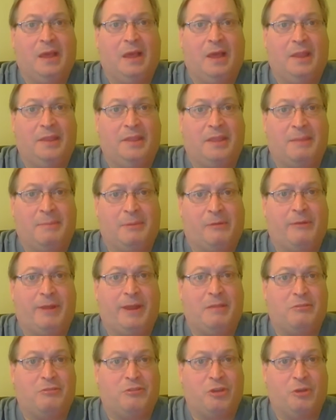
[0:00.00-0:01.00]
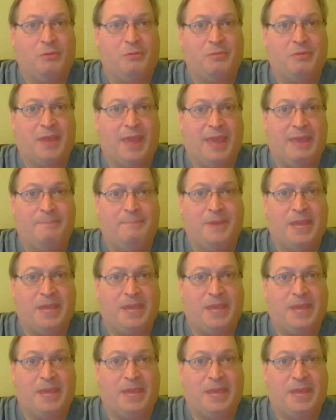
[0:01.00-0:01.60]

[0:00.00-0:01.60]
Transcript: Uh, the Democrats chose a